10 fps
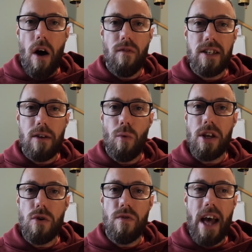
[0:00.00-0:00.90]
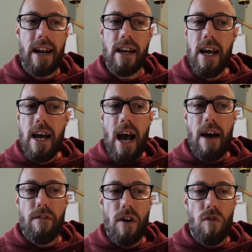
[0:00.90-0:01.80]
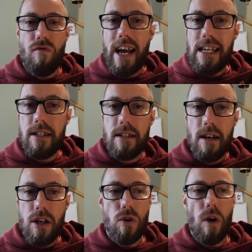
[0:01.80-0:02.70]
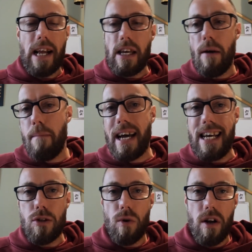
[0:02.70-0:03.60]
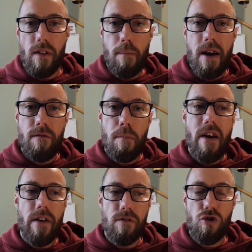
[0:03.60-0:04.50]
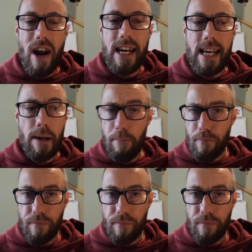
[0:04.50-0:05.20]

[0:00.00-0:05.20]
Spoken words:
Obviously, when you then have a race, you then get back into another bit of period of training.